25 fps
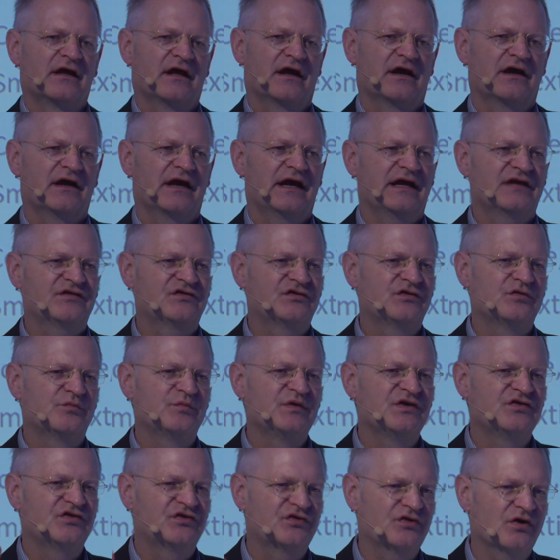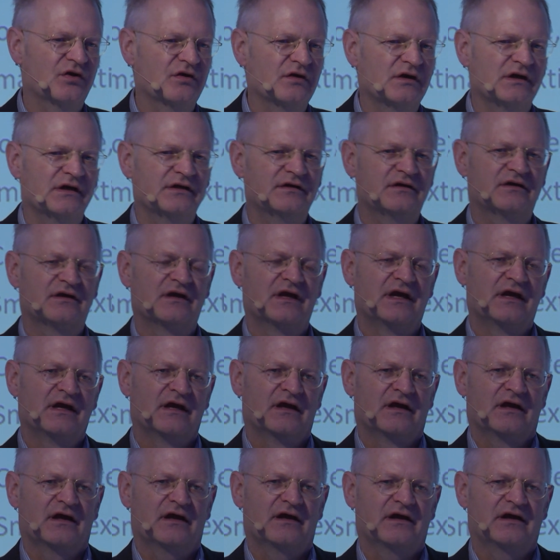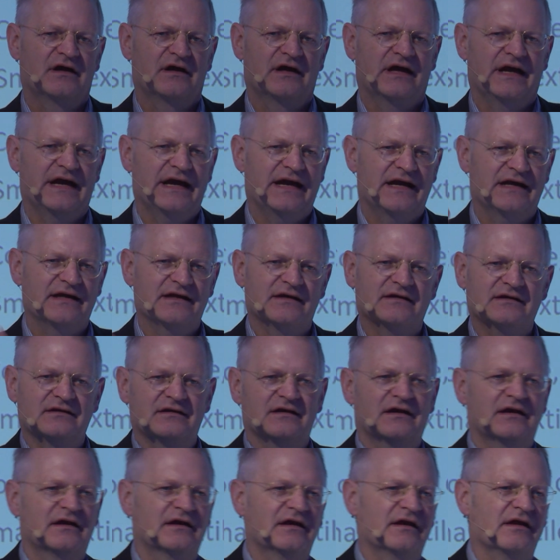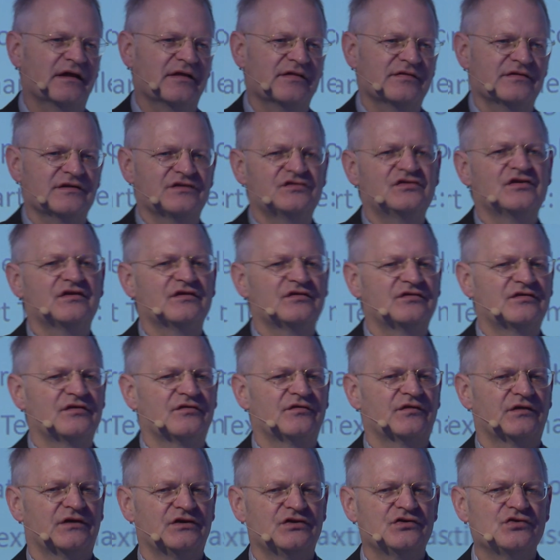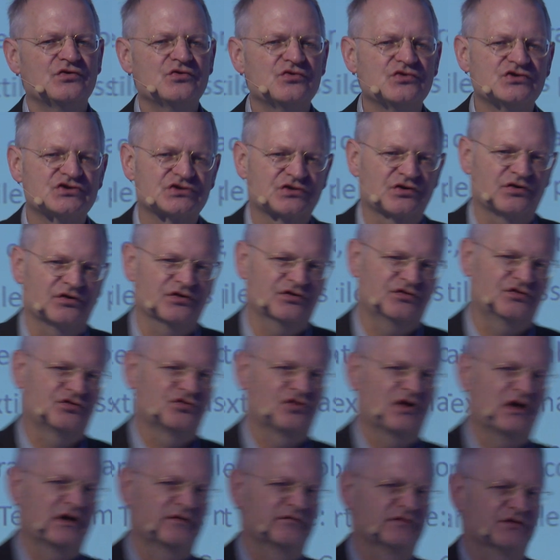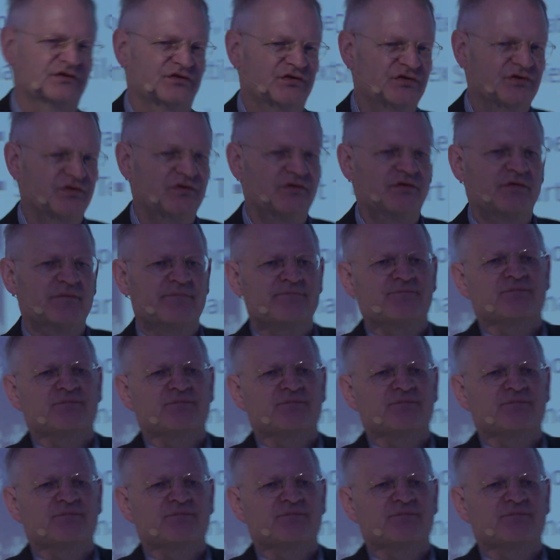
has to be solid, and this is a huge cost driver. So